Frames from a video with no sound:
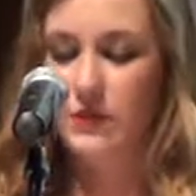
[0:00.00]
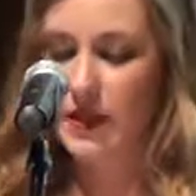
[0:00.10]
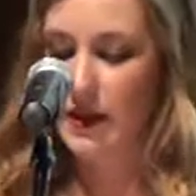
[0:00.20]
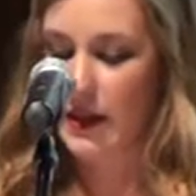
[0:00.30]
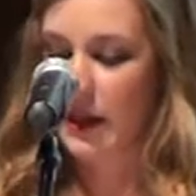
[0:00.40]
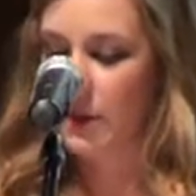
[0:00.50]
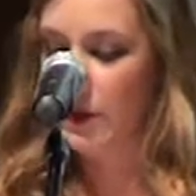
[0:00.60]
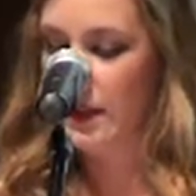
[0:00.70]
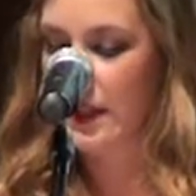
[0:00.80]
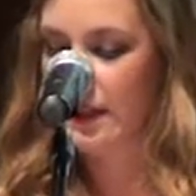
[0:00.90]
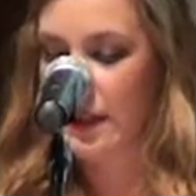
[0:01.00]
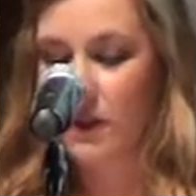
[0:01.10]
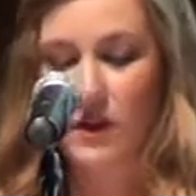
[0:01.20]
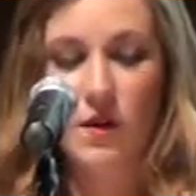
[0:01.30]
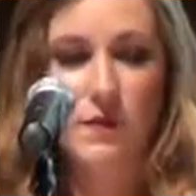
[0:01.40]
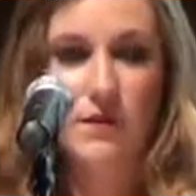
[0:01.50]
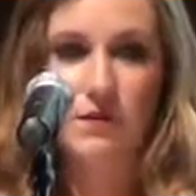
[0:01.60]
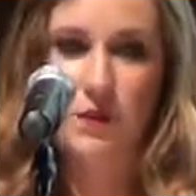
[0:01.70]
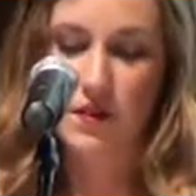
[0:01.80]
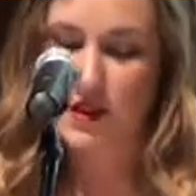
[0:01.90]
career and can predict that it'll help me
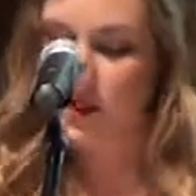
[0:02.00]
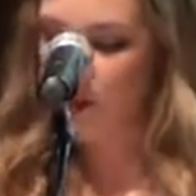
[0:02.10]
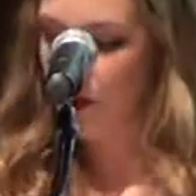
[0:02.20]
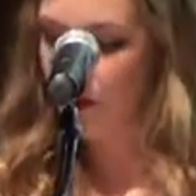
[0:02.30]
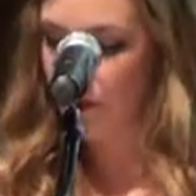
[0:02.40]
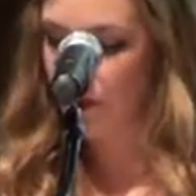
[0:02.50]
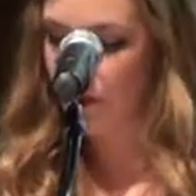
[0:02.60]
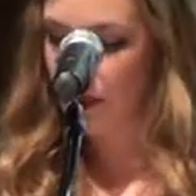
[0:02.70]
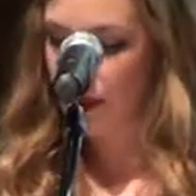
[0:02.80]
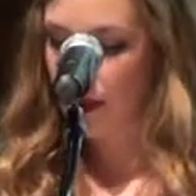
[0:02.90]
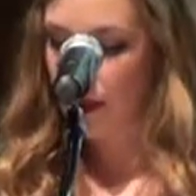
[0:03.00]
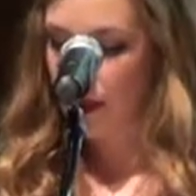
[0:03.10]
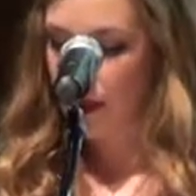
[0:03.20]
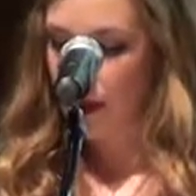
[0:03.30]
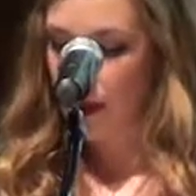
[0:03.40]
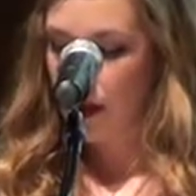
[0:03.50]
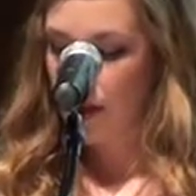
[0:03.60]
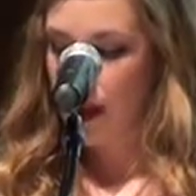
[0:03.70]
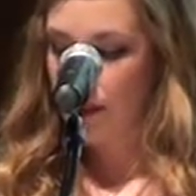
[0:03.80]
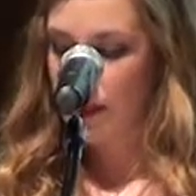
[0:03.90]
further down the road.
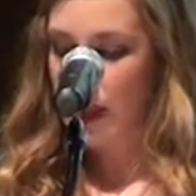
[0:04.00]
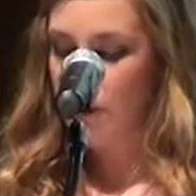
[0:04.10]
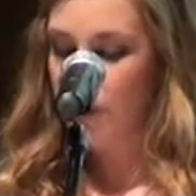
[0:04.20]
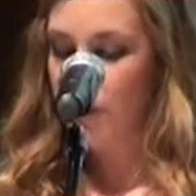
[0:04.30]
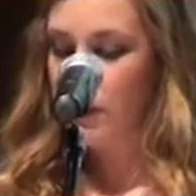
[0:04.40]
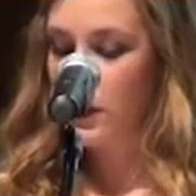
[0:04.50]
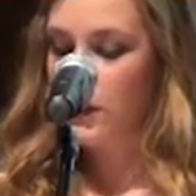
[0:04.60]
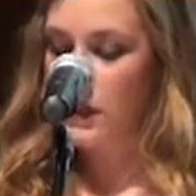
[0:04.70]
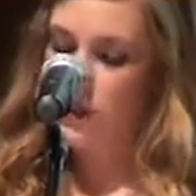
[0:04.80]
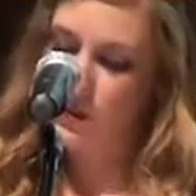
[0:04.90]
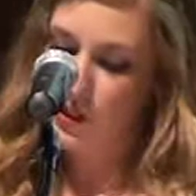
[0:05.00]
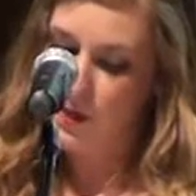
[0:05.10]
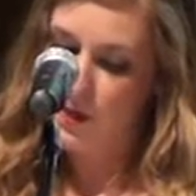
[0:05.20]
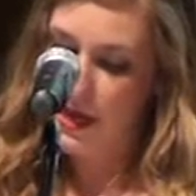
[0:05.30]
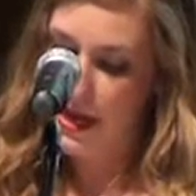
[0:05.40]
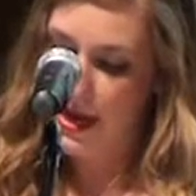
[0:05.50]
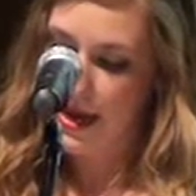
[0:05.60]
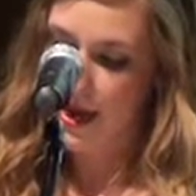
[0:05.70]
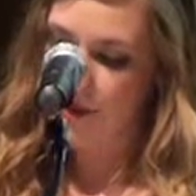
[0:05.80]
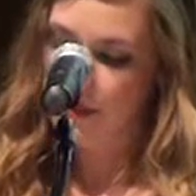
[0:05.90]
At the time of the first mission trip, I
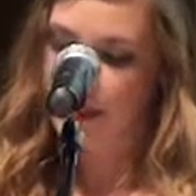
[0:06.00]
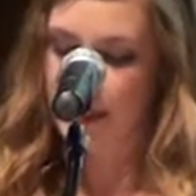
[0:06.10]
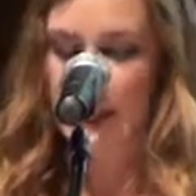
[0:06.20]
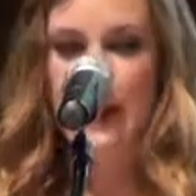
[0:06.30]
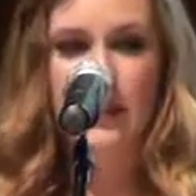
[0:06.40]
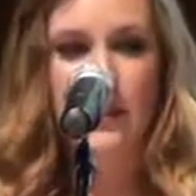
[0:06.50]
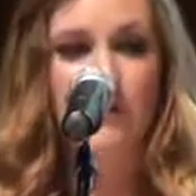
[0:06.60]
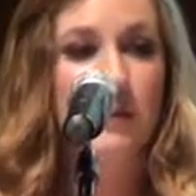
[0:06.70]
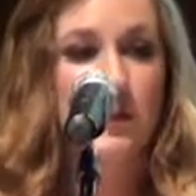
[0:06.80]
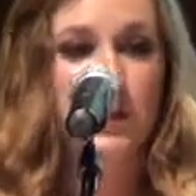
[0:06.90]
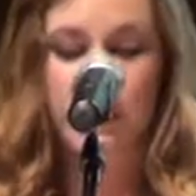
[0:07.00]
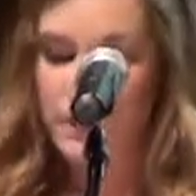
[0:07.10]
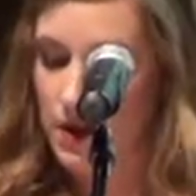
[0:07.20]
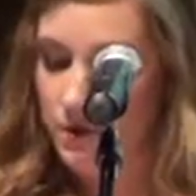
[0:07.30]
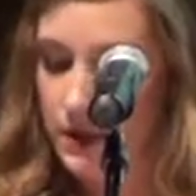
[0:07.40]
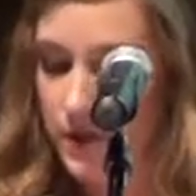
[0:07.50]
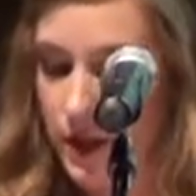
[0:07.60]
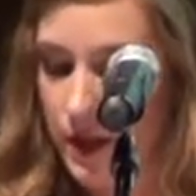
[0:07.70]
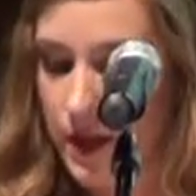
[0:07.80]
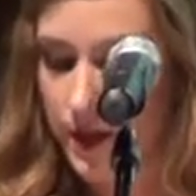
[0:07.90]
had recently ended a friendship that was
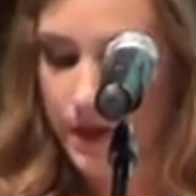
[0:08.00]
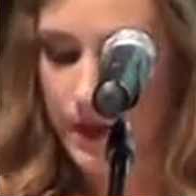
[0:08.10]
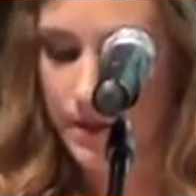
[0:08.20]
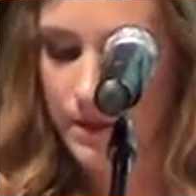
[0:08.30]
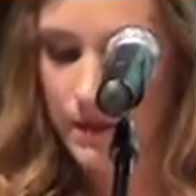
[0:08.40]
very unhealthy.